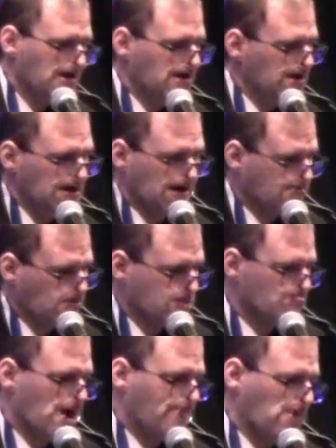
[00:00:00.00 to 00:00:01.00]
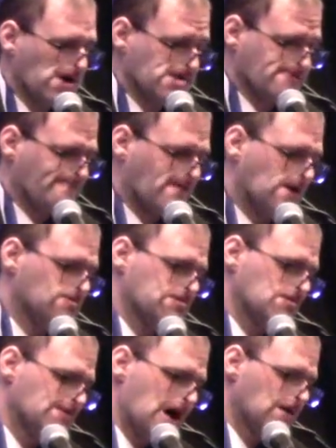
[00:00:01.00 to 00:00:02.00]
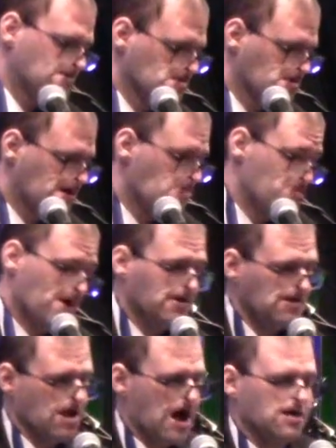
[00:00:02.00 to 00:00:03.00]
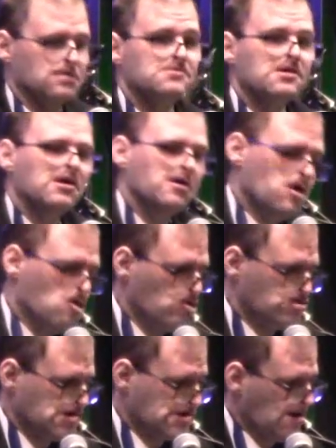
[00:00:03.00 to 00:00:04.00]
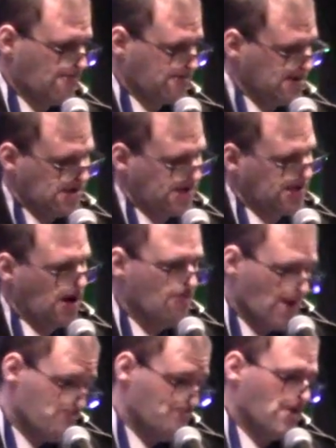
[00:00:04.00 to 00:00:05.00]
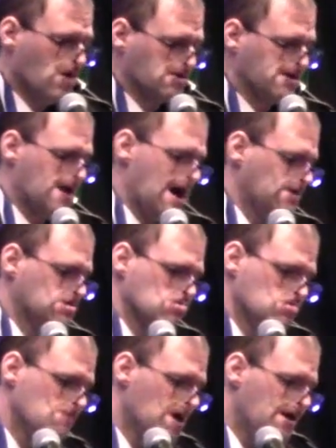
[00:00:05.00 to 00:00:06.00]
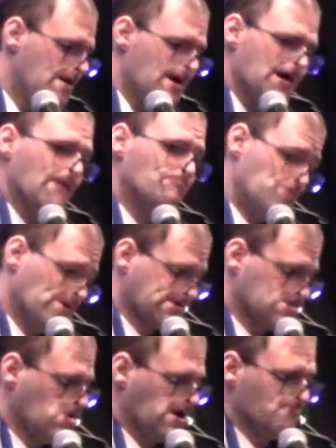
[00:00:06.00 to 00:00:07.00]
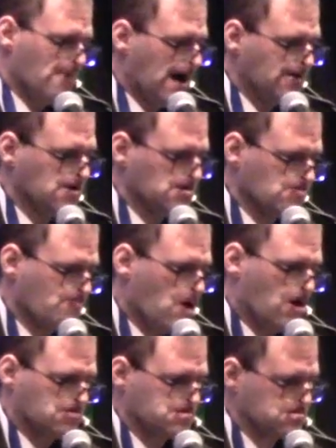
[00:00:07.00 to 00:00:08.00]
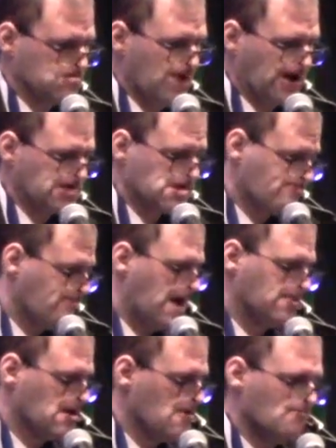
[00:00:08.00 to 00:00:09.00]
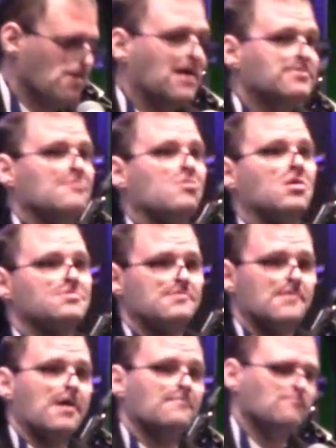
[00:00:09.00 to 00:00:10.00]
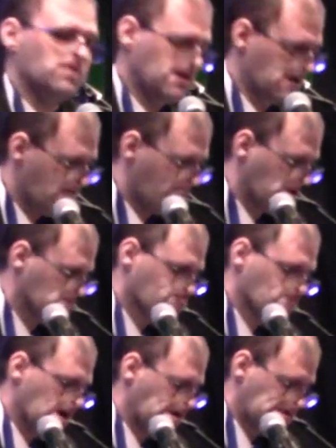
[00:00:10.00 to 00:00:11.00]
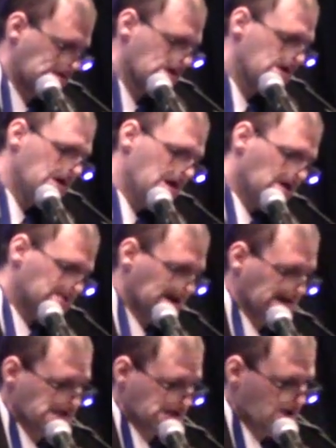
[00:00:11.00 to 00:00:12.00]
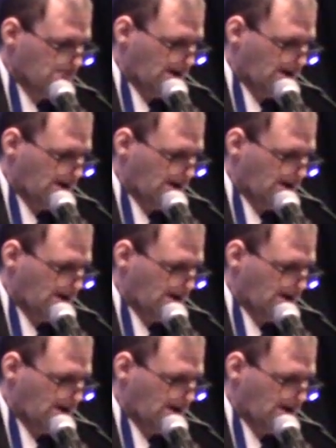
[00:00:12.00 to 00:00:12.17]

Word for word: here with my biggest friend and idol, Kijani Lion, who deserves this so much more than I do. I'm just doing my little part to make this fandom and the world around me a better place. Thank you so